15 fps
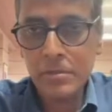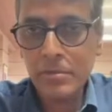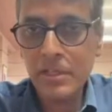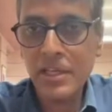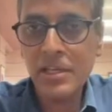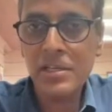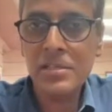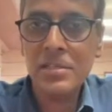
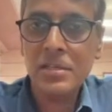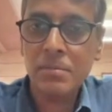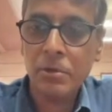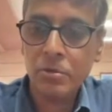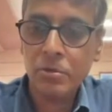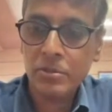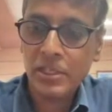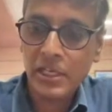today is
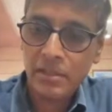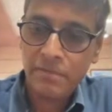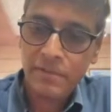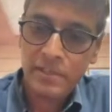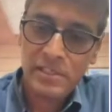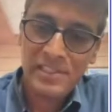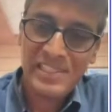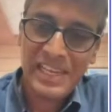about the
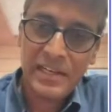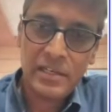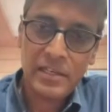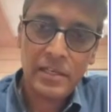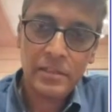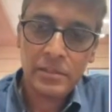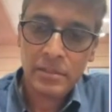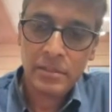artificial
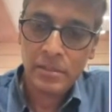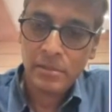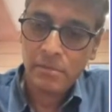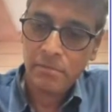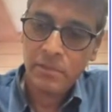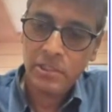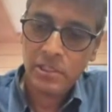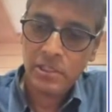satellites,
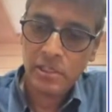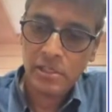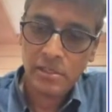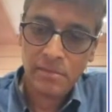which are